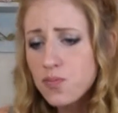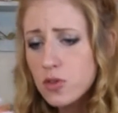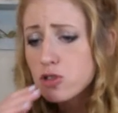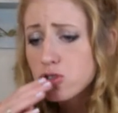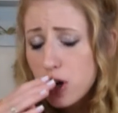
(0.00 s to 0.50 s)

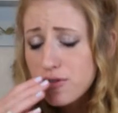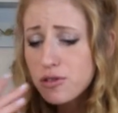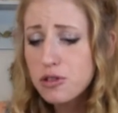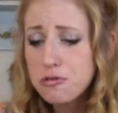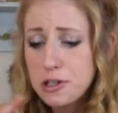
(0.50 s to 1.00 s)
Aside
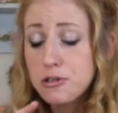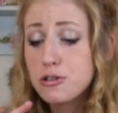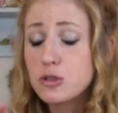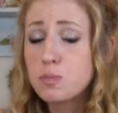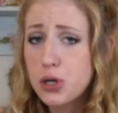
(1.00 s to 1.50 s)
from the fact that
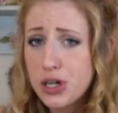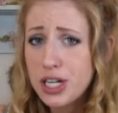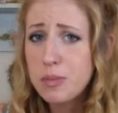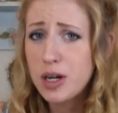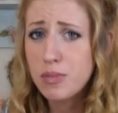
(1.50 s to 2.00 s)
it's
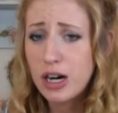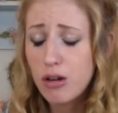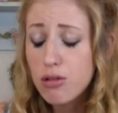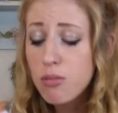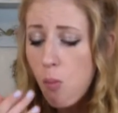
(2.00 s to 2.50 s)
burning my
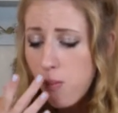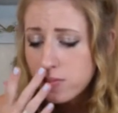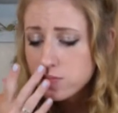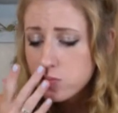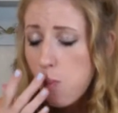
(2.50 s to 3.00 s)
mouth,
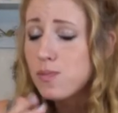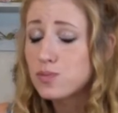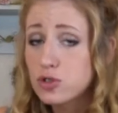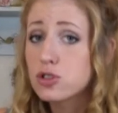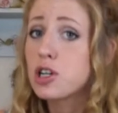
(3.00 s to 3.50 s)

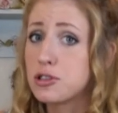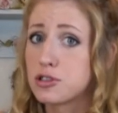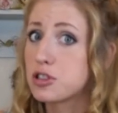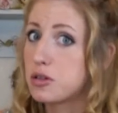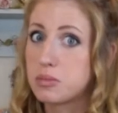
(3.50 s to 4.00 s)
it
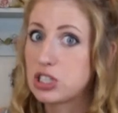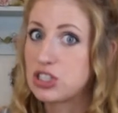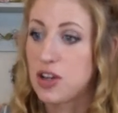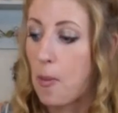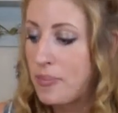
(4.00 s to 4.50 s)
tastes
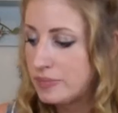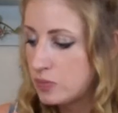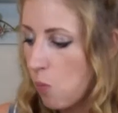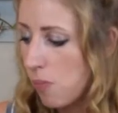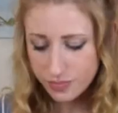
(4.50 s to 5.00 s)
amazing.
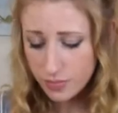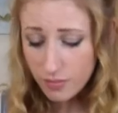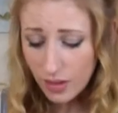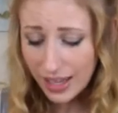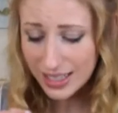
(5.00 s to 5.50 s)

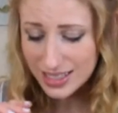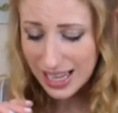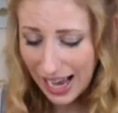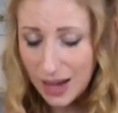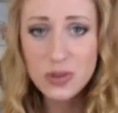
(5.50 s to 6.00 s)
It's
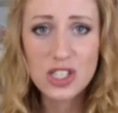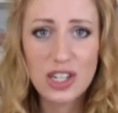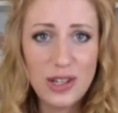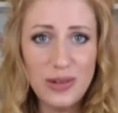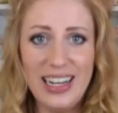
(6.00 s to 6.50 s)

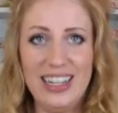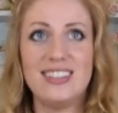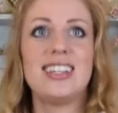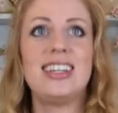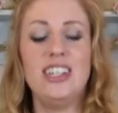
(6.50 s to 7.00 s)
absolutely
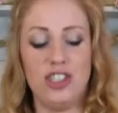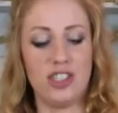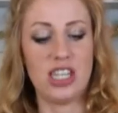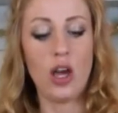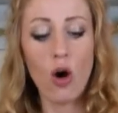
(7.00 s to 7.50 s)
delicious.
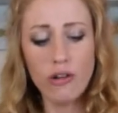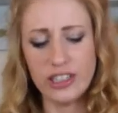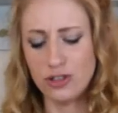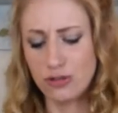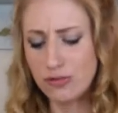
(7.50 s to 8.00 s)
The
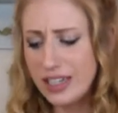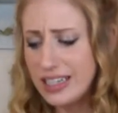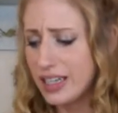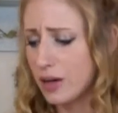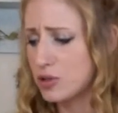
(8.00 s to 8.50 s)
orange
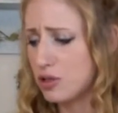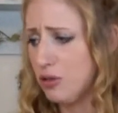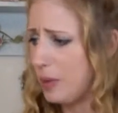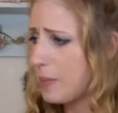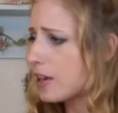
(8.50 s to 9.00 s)
really comes through.
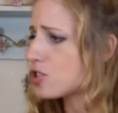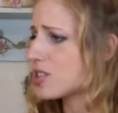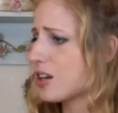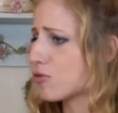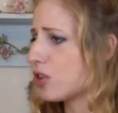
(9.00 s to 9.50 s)
Maybe I just
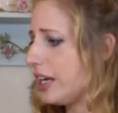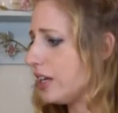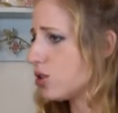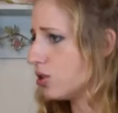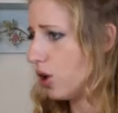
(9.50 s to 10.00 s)
had a really
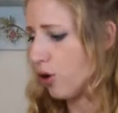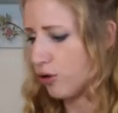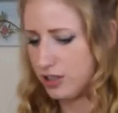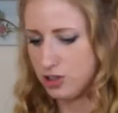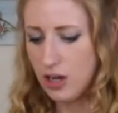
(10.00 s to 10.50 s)
good
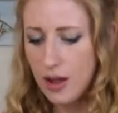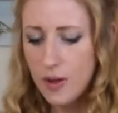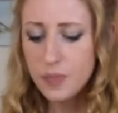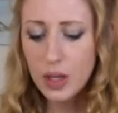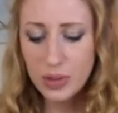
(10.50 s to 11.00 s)
orange,
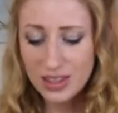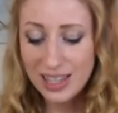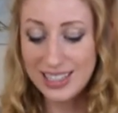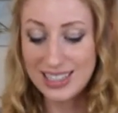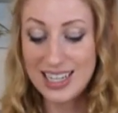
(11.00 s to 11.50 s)
but
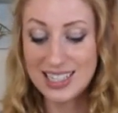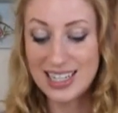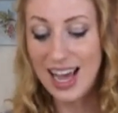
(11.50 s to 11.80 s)
that is an